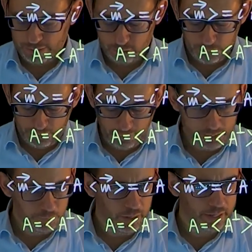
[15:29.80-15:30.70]
has to be
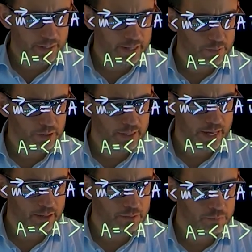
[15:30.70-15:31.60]
divided by capital
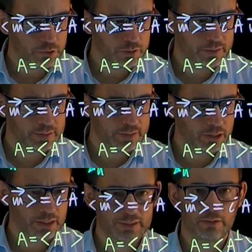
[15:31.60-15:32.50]
N-L. So this is the
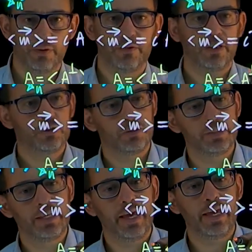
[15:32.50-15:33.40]
concept of average. So
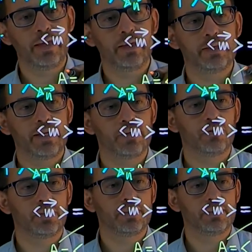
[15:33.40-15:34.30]
this A is
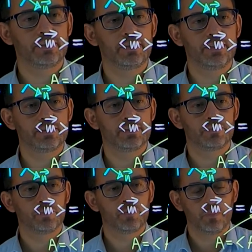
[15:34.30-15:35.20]
actually this,
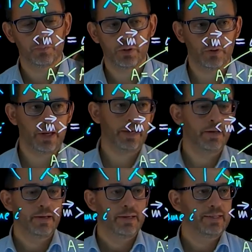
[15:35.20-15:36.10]

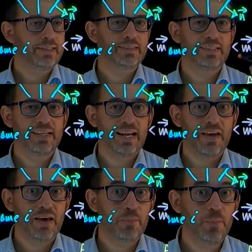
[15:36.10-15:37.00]
okay? Is in a
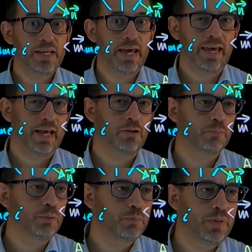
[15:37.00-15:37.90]
mean A. I
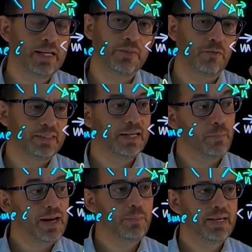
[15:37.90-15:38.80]
don't put mean, otherwise there
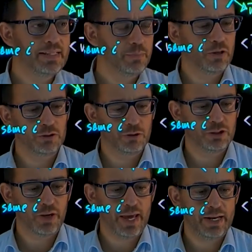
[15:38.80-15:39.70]
are many means, because
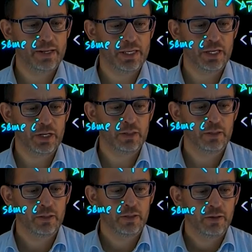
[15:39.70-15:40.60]
also N
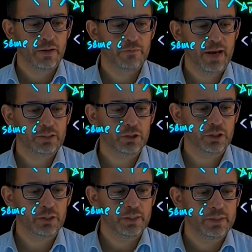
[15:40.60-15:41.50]
here,
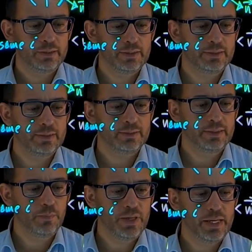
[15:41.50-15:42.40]
vector, this is
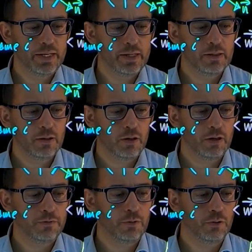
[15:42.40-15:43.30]
the mean
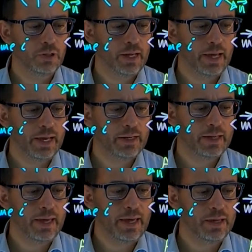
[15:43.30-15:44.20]
of all N
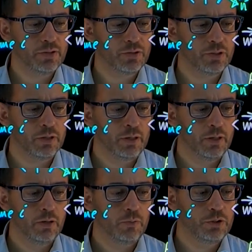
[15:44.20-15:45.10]
Ks,
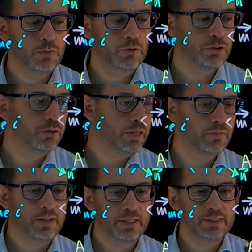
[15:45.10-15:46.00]
which of course you can
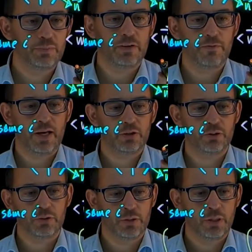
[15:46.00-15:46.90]
write in a similar
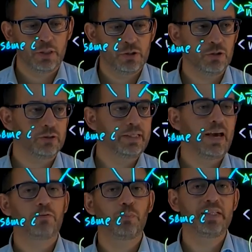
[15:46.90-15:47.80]
fashion. So they
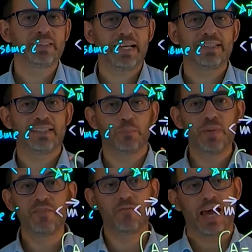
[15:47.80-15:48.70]
have to be intended as
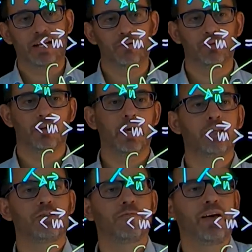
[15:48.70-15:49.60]
mean values, okay?
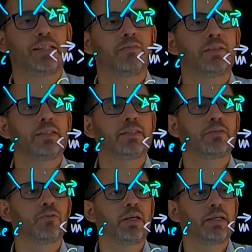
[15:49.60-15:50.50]
So effectively this
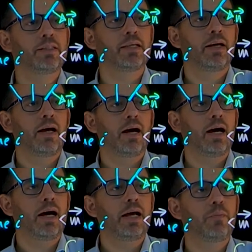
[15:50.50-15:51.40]
really is
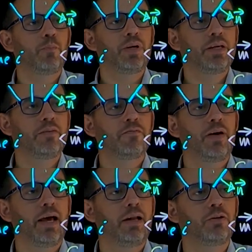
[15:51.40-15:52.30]
I mean
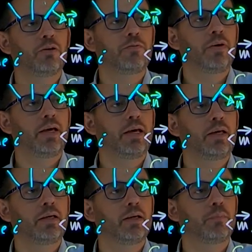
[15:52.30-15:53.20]
value of
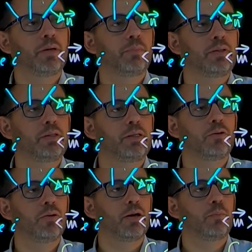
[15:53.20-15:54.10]
A,
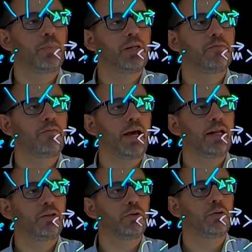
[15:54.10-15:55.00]
perpendicular mean
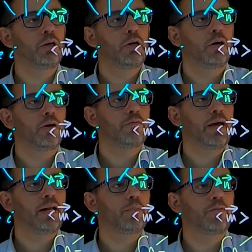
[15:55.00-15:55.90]
value of
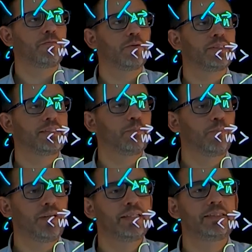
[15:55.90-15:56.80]
N, but for
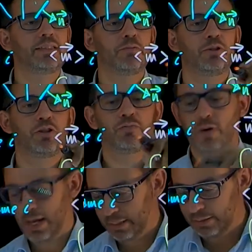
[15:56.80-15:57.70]
simplicity we just
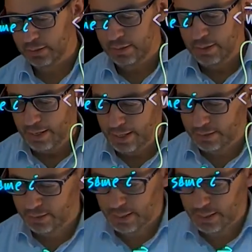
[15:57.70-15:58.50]
write it as